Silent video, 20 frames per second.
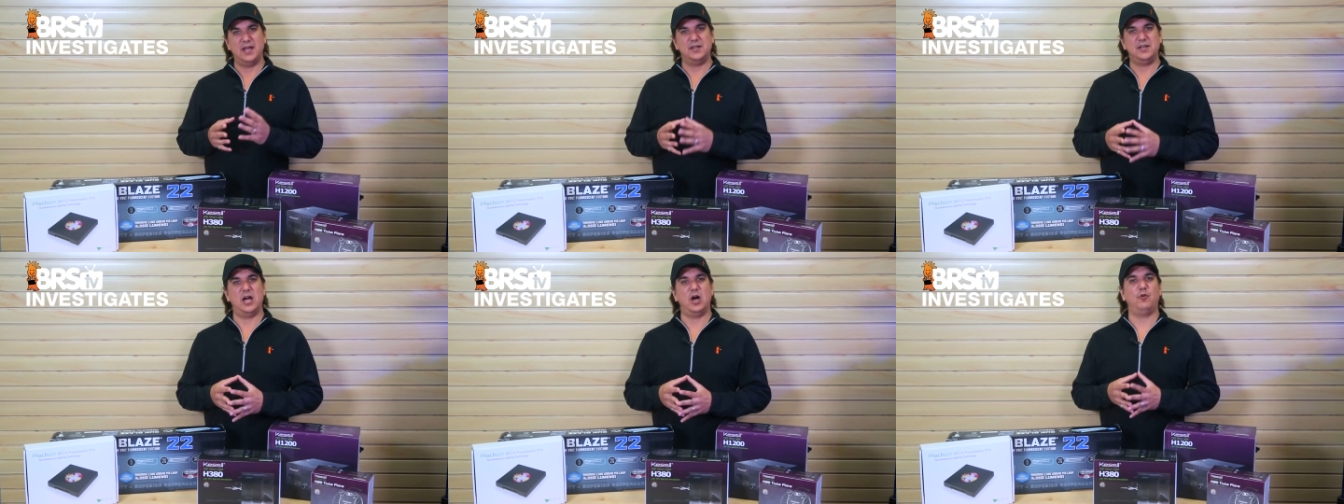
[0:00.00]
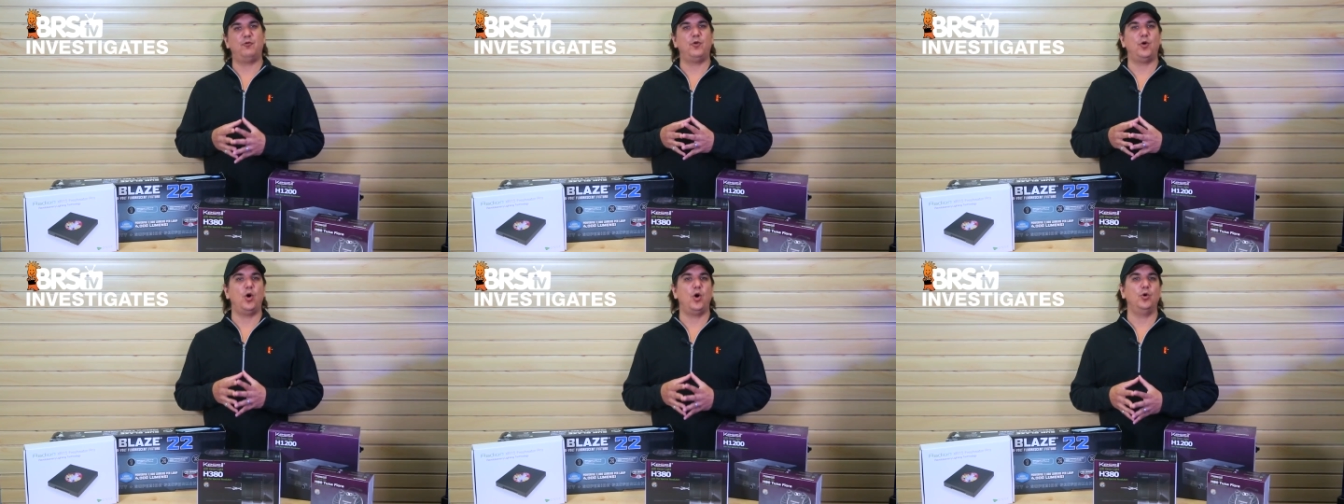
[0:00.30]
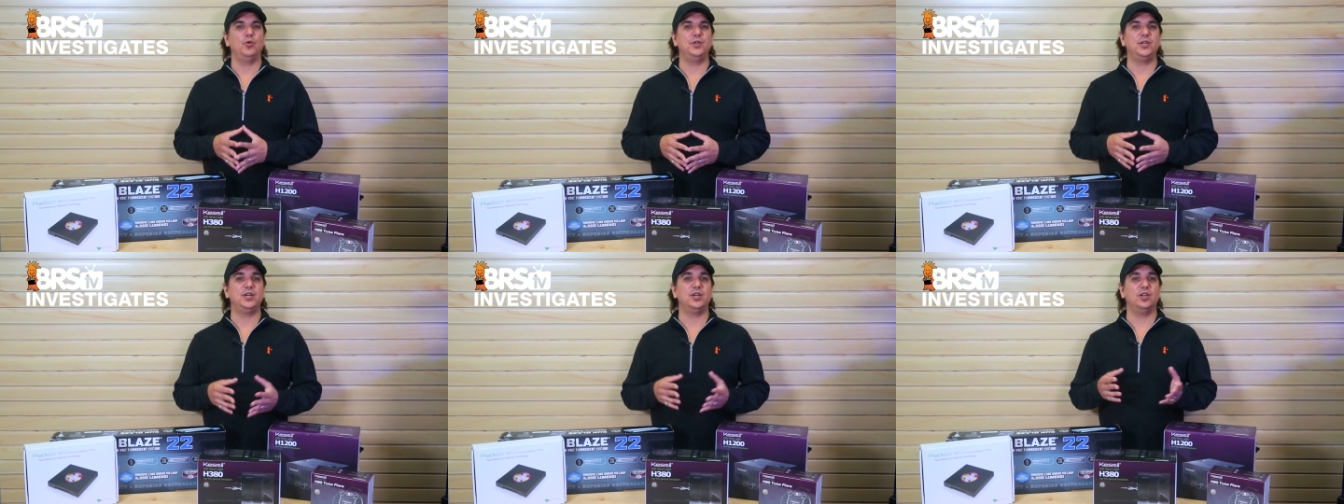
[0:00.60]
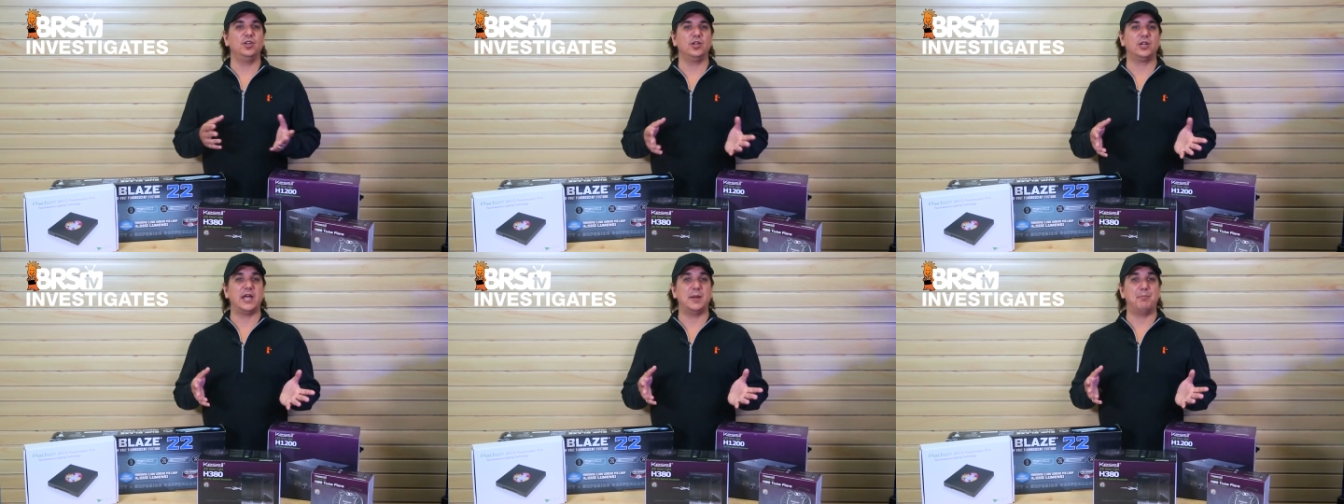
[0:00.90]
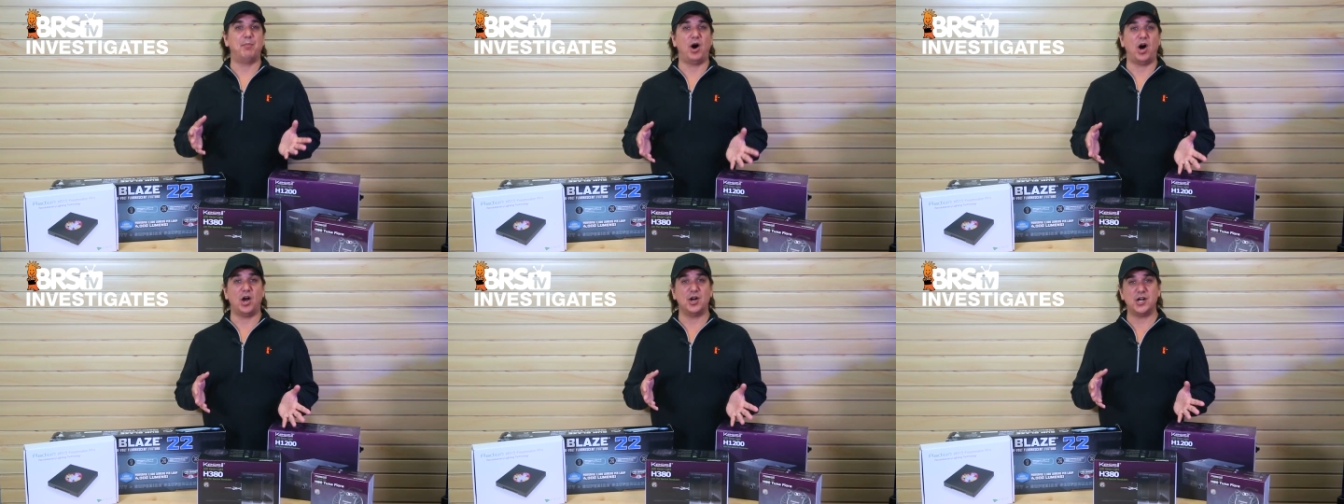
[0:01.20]
Now, if we're only going to look
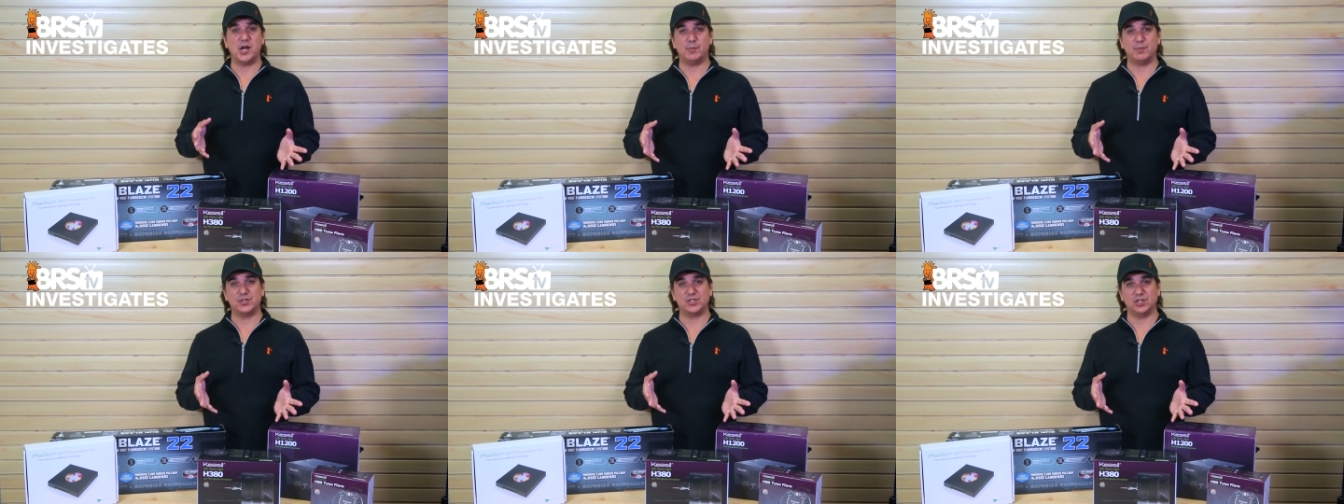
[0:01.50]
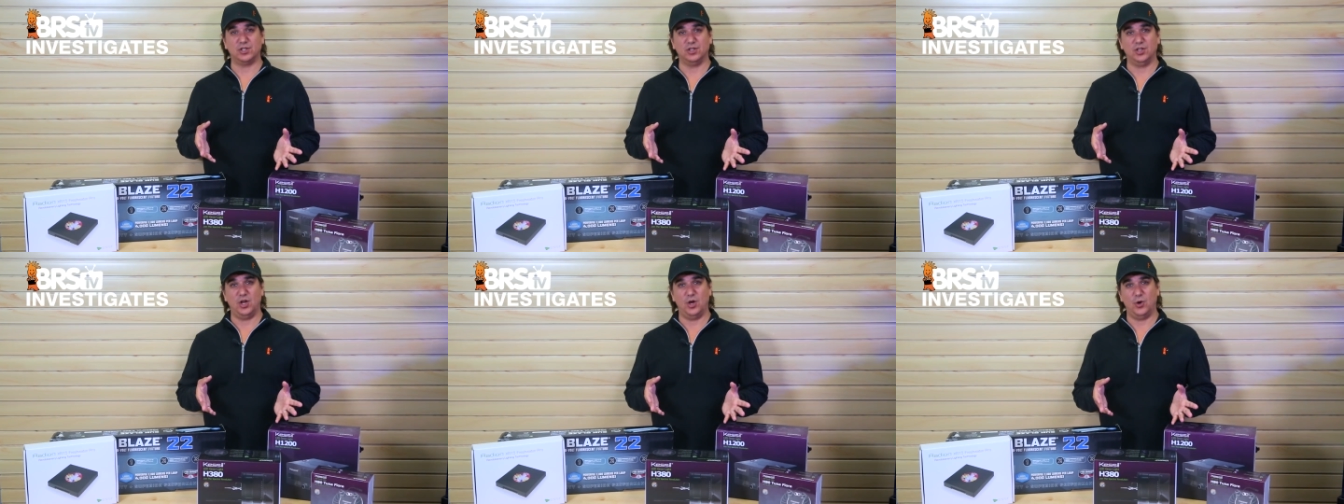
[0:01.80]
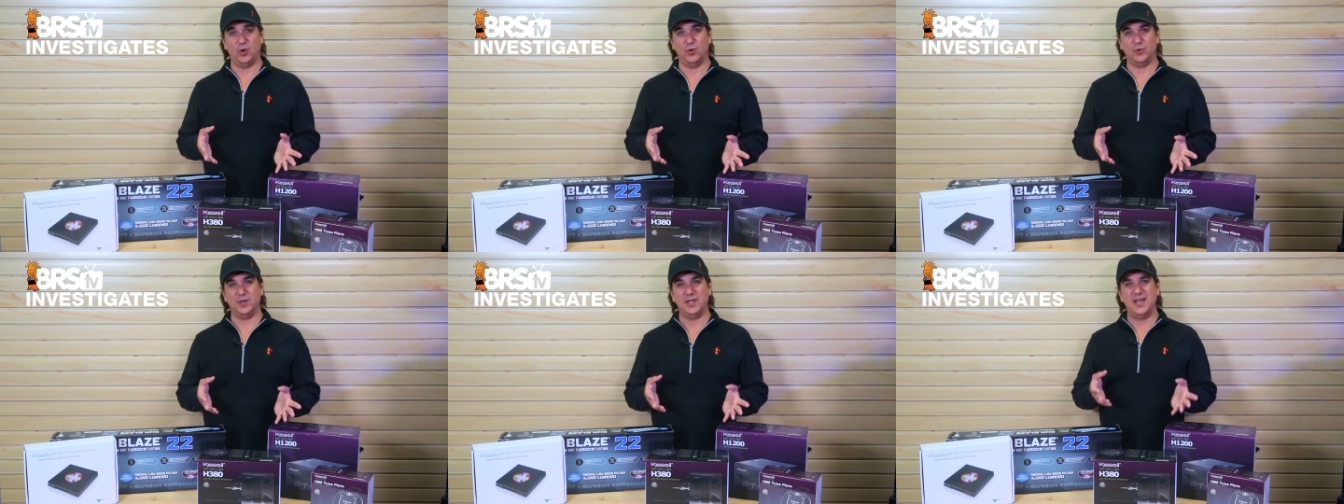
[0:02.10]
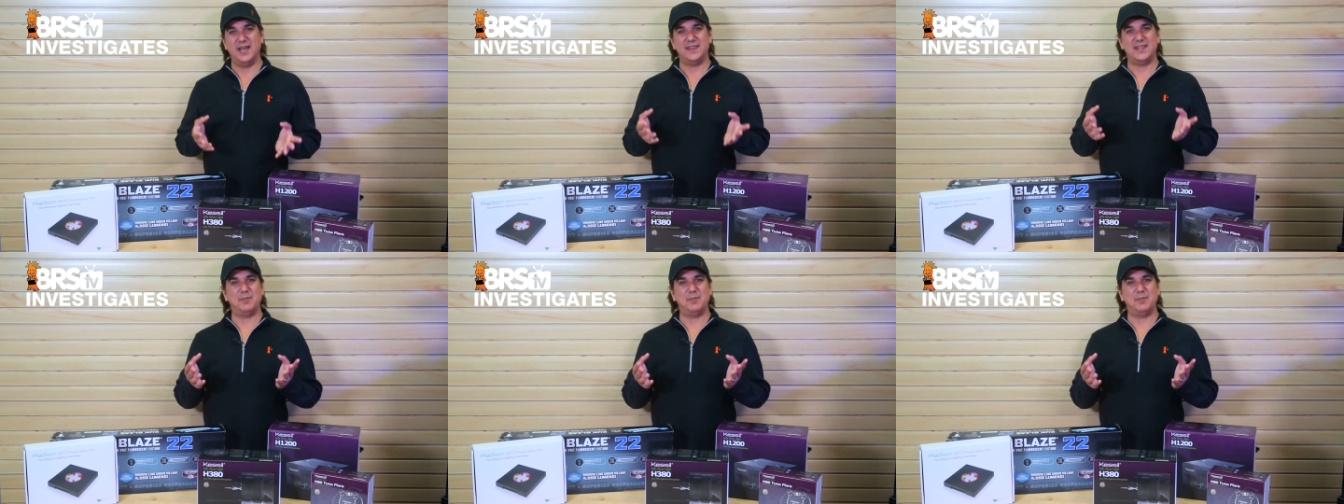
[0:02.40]
at P A R numbers alone,